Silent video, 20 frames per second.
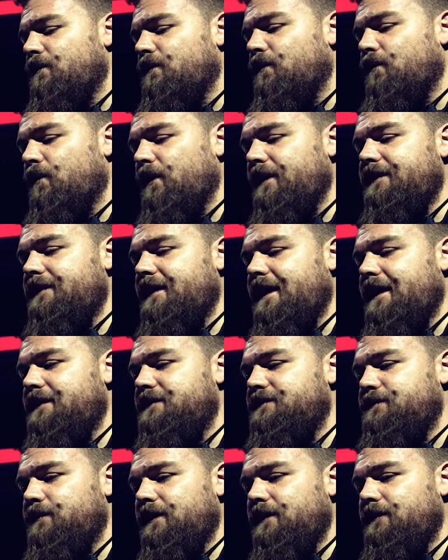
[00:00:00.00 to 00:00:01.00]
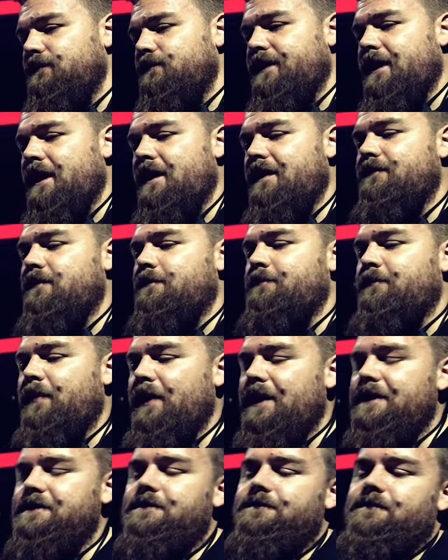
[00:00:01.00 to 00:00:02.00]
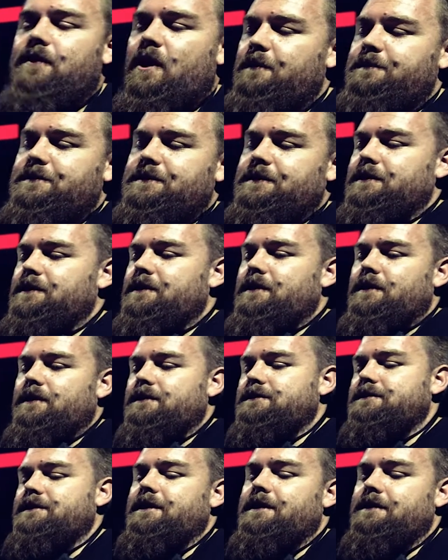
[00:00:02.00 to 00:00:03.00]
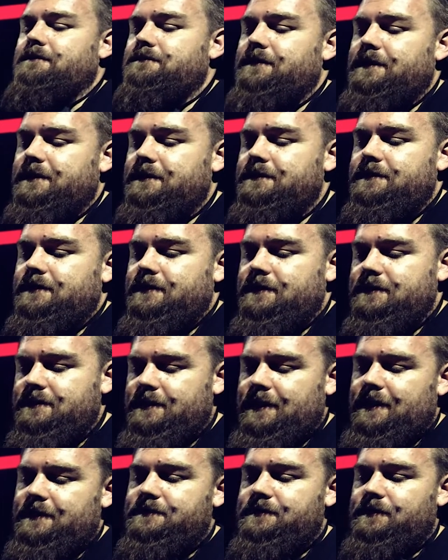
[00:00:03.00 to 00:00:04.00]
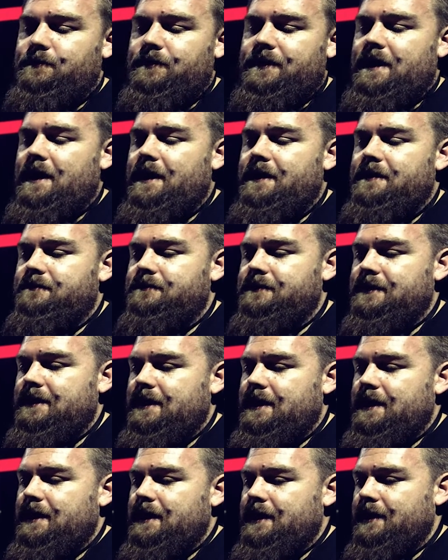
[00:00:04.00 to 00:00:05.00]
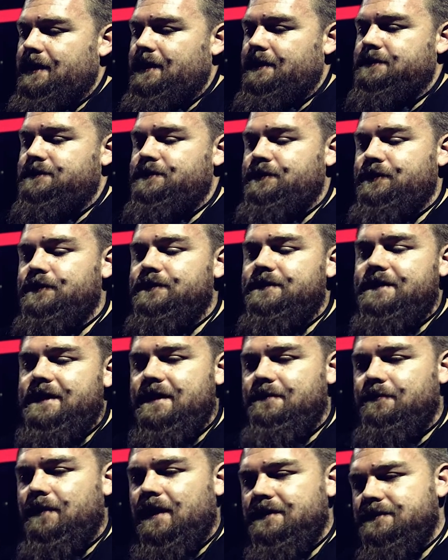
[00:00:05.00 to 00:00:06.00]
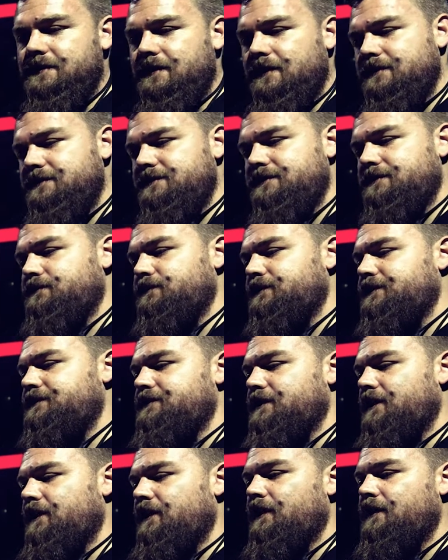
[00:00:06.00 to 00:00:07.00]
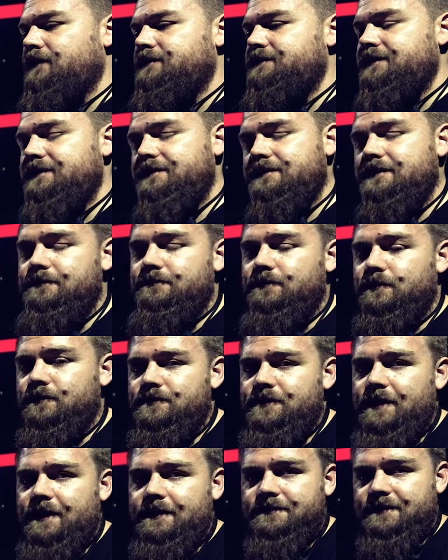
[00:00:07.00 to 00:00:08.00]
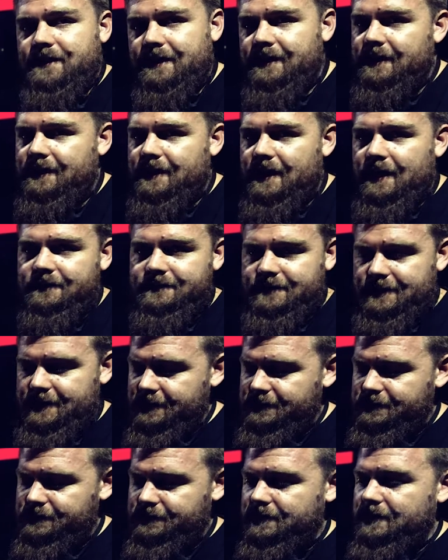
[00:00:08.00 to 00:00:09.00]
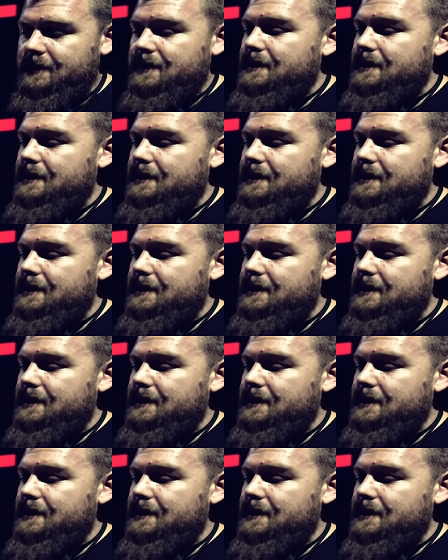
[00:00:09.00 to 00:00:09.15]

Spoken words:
With that as well, we have a bunch of option cards that can fit into this desk. So we have the 2 DMI slots, which are 64 channels in and out each.